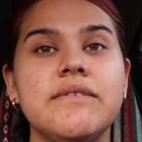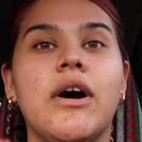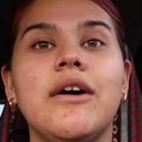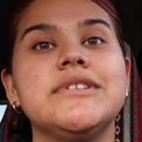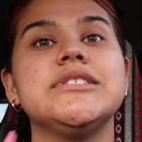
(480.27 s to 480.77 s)

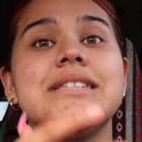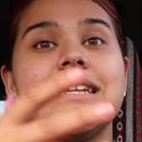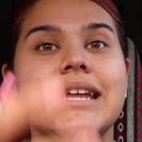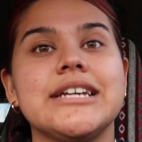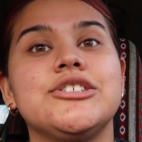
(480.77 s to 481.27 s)
evolve into
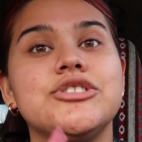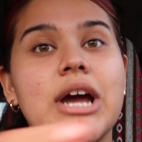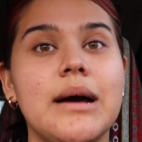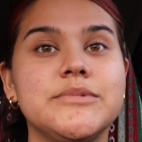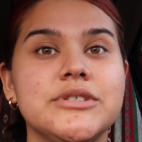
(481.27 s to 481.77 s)
the next
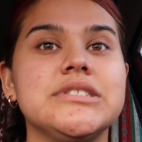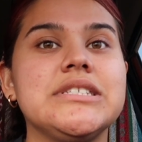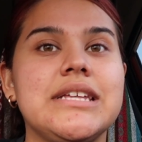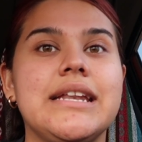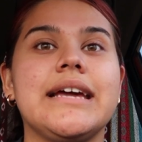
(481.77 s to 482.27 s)
chapter,
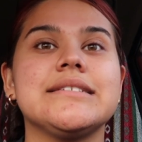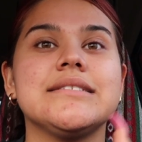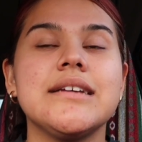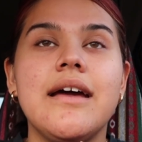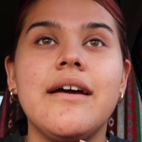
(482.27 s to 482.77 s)
into the
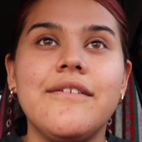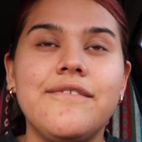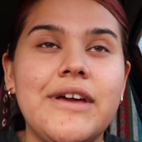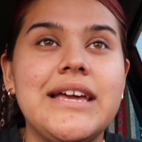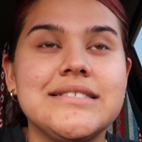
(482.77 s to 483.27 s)
next
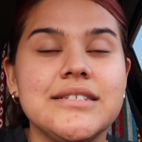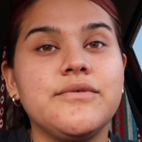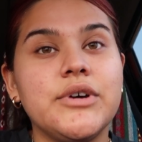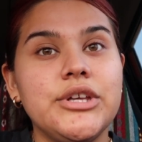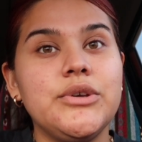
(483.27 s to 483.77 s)
phase
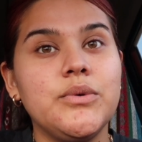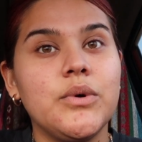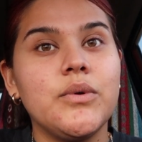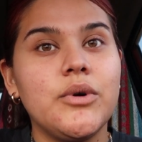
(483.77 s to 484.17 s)
of what you